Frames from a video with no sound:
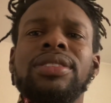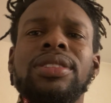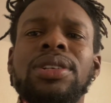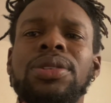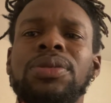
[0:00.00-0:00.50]

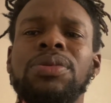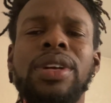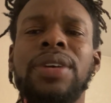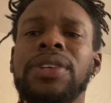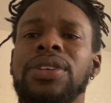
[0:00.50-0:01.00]
so
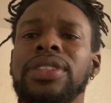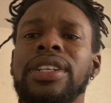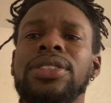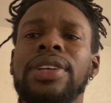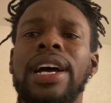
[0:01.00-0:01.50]
whatever
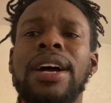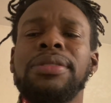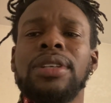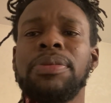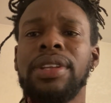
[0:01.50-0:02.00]
critiques you have,
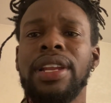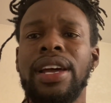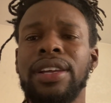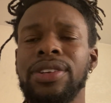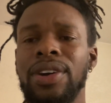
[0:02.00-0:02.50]
something
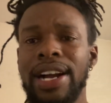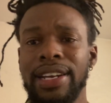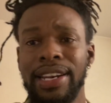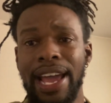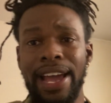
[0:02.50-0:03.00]
that, you know, I
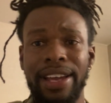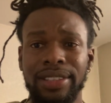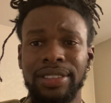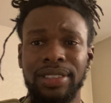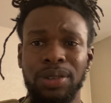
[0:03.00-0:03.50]
can
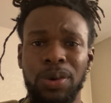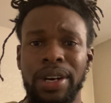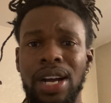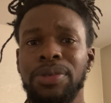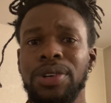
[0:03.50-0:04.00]
add to what
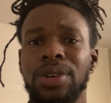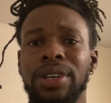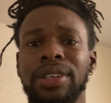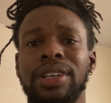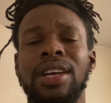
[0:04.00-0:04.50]
I'm doing,